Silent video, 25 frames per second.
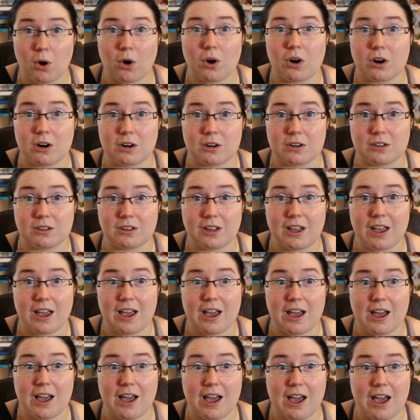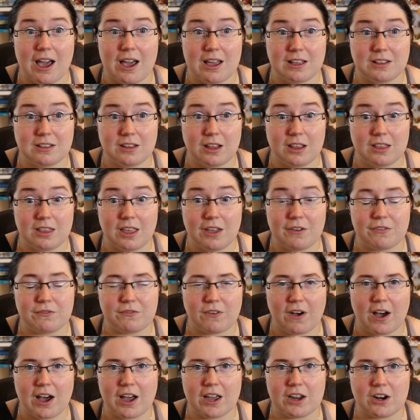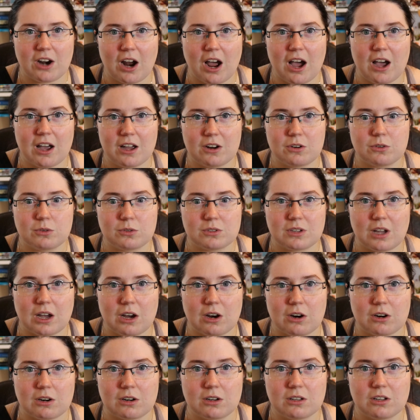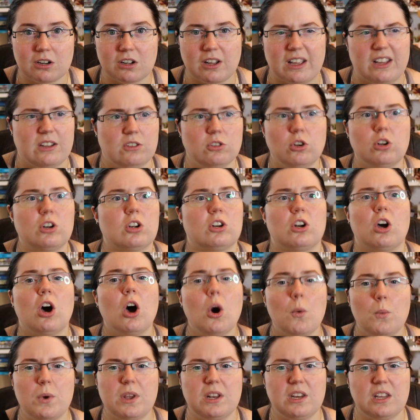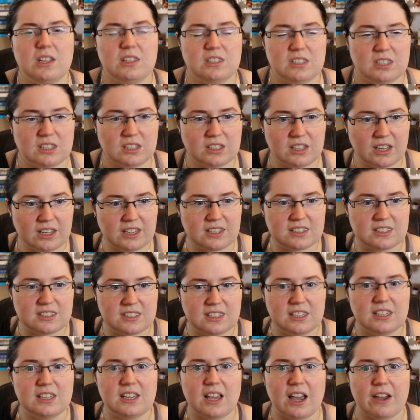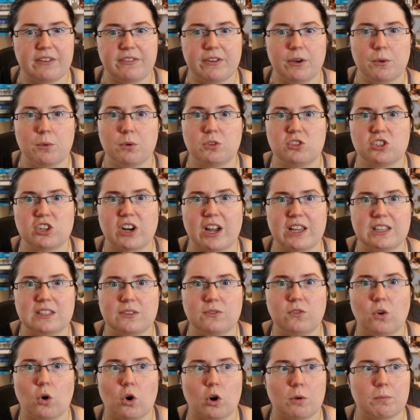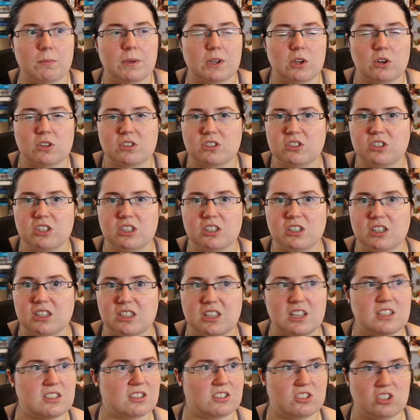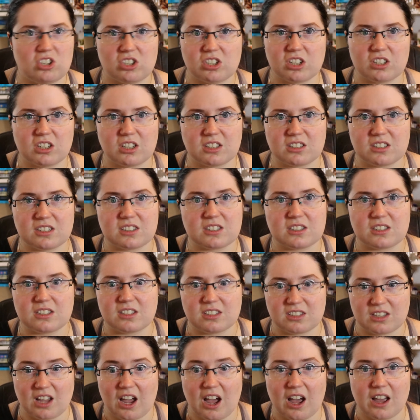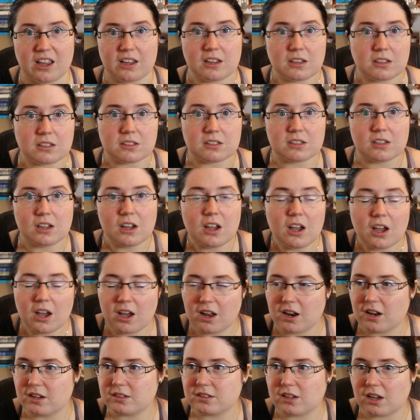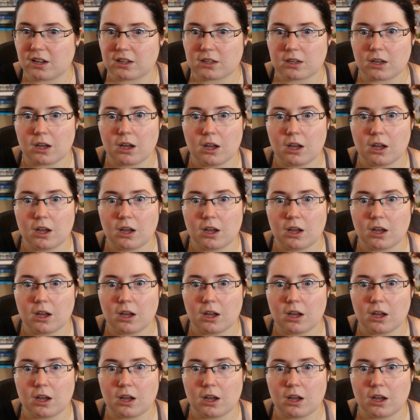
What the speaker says: her and they fire arrows at her. They're like, no, we need to like see if it will transform because clearly this is just a disguise. And it's like,